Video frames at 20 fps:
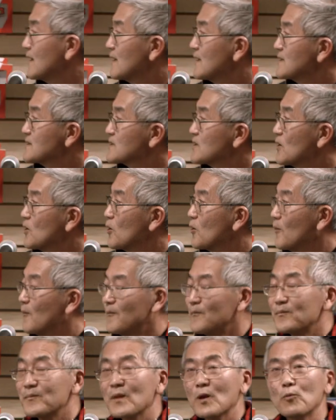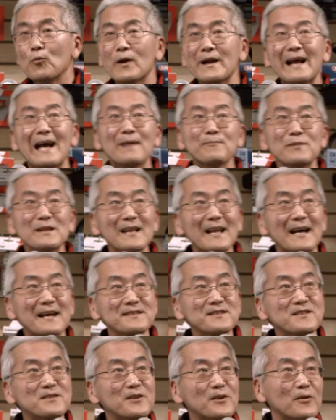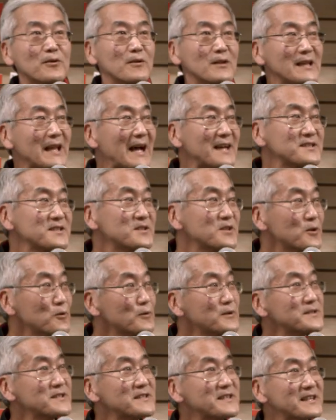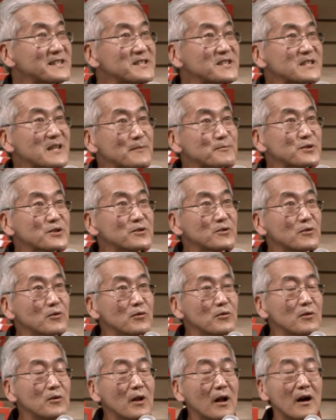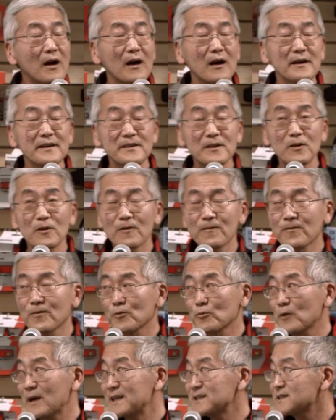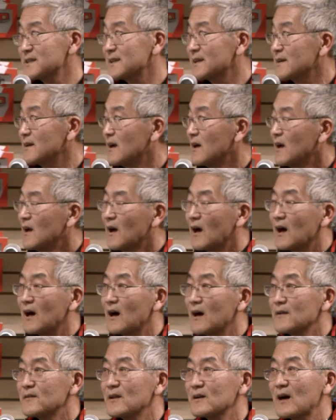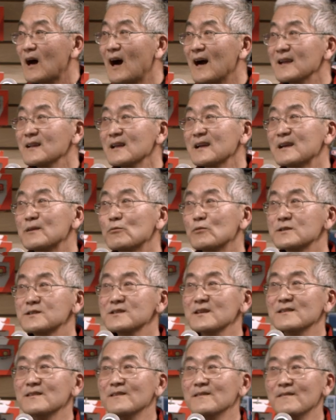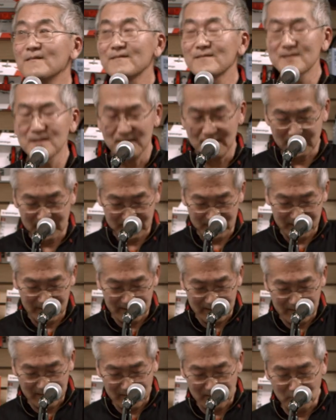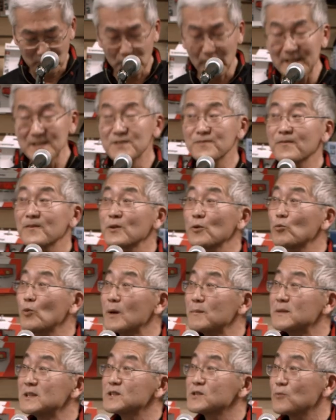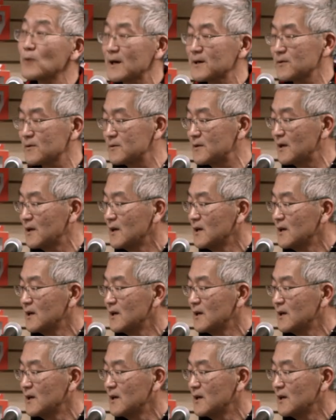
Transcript: So what happened last year? Last year was an exceptional uh, year for racing. Uh, the highlight was uh, the uh, race for the women's record.